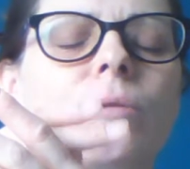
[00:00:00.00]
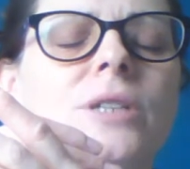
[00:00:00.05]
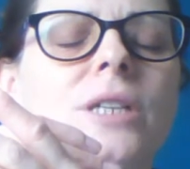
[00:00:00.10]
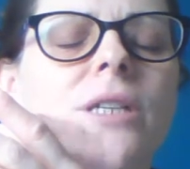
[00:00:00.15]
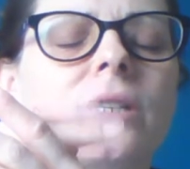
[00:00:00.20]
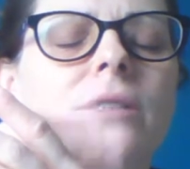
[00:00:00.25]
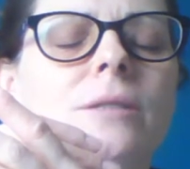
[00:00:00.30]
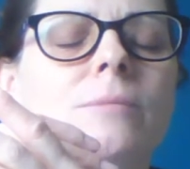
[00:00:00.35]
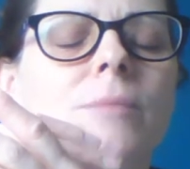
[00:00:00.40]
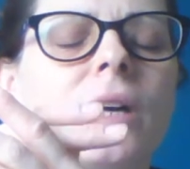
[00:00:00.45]
it
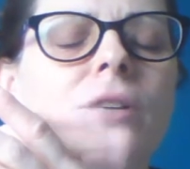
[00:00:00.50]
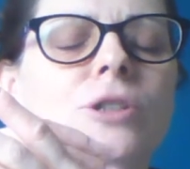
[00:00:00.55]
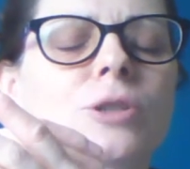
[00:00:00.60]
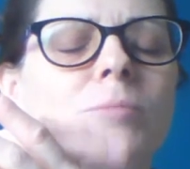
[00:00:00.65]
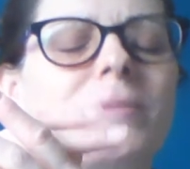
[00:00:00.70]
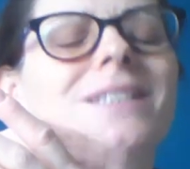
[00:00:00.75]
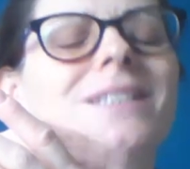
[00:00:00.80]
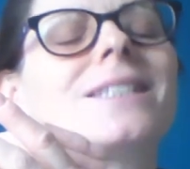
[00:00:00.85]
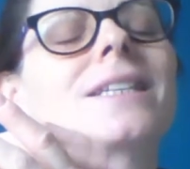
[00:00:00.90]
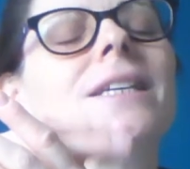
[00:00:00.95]
as much,
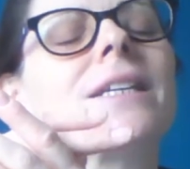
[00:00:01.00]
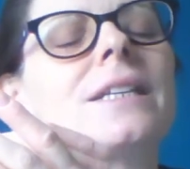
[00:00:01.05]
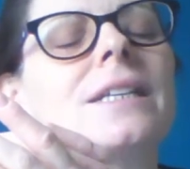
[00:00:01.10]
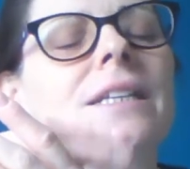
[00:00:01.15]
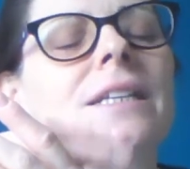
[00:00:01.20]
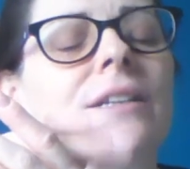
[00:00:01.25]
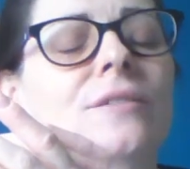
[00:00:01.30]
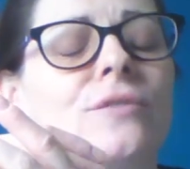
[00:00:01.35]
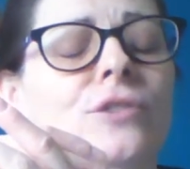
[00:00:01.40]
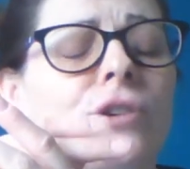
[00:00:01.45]

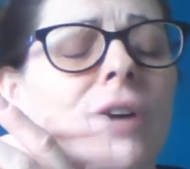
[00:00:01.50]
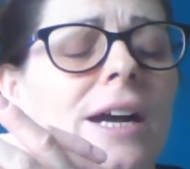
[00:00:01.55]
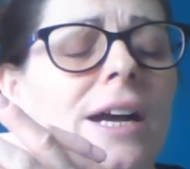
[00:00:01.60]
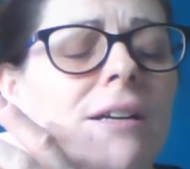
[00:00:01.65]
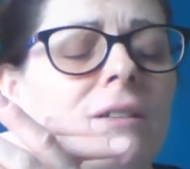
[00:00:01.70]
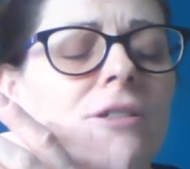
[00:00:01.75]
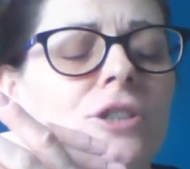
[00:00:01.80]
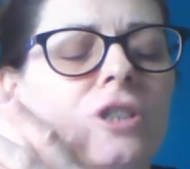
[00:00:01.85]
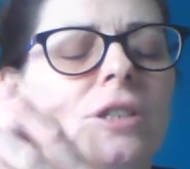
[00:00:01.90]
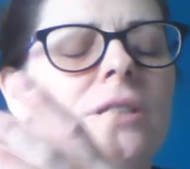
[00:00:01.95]
particularly if you're
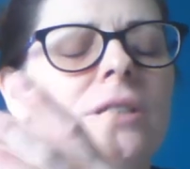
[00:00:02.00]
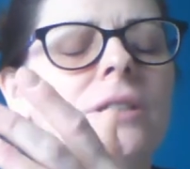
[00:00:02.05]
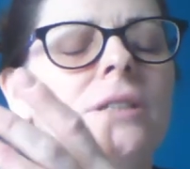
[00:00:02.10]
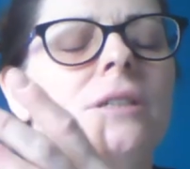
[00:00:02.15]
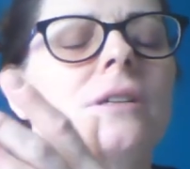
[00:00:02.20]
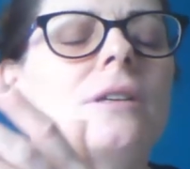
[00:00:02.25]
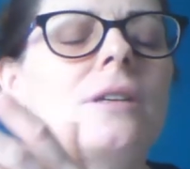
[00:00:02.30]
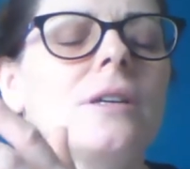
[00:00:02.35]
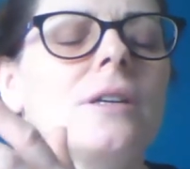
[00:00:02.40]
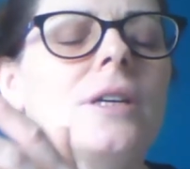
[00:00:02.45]
anxious.
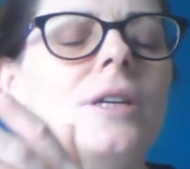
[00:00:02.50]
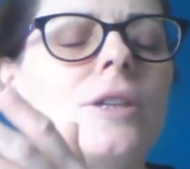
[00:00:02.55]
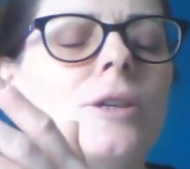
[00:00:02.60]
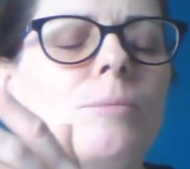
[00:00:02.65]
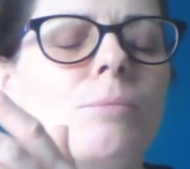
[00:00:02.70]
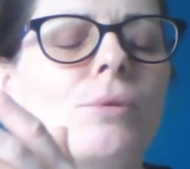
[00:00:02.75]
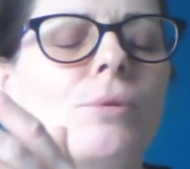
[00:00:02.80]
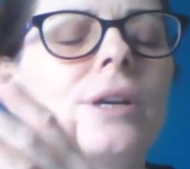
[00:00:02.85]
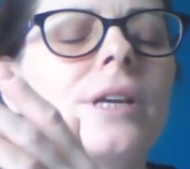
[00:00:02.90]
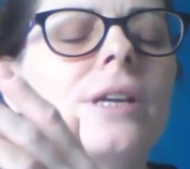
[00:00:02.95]
The
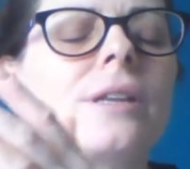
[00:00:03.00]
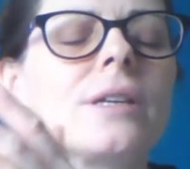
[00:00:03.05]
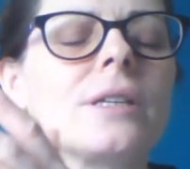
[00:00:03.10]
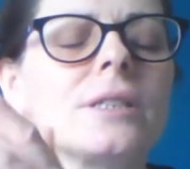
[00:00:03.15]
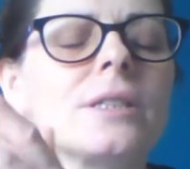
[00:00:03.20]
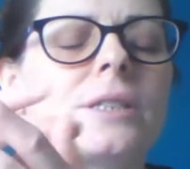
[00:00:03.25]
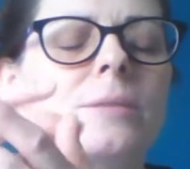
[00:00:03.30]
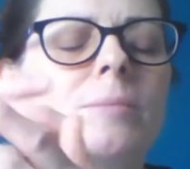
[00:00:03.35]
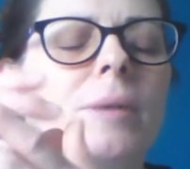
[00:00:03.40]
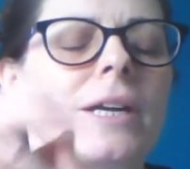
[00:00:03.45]

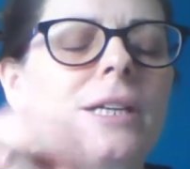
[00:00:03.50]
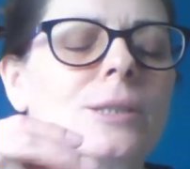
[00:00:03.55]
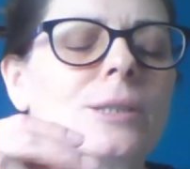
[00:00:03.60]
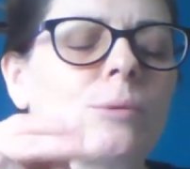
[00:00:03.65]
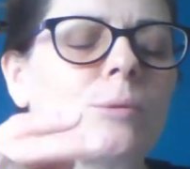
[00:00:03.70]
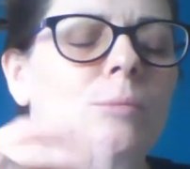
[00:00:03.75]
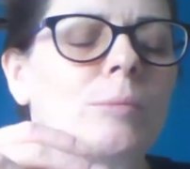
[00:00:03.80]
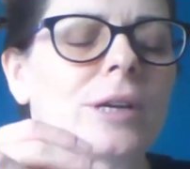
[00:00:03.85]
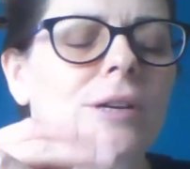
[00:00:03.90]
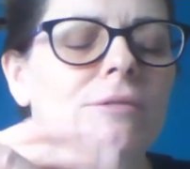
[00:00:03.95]
breathing space
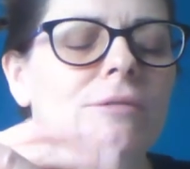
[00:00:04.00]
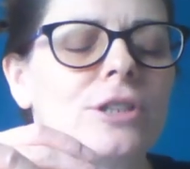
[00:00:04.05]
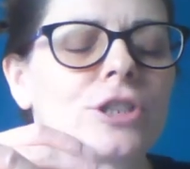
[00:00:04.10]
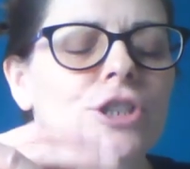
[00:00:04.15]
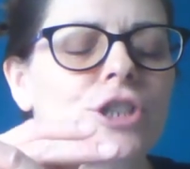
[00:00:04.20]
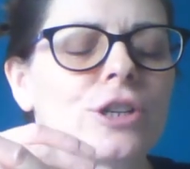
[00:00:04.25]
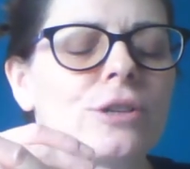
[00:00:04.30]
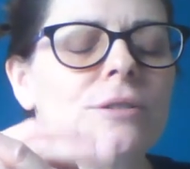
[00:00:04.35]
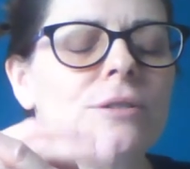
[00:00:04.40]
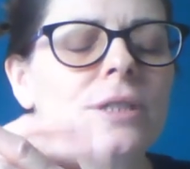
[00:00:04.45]
will be
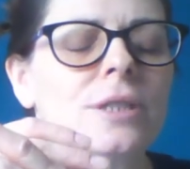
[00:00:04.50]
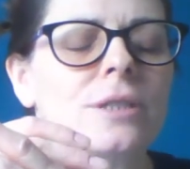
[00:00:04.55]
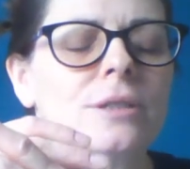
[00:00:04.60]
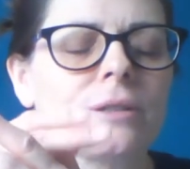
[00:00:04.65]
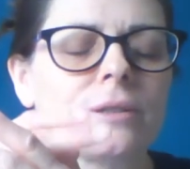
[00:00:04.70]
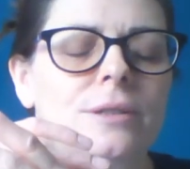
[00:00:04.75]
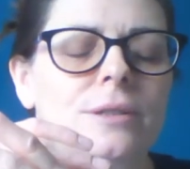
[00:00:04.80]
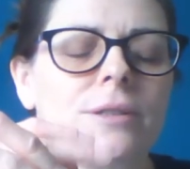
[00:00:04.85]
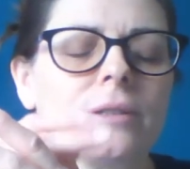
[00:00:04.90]
reduced.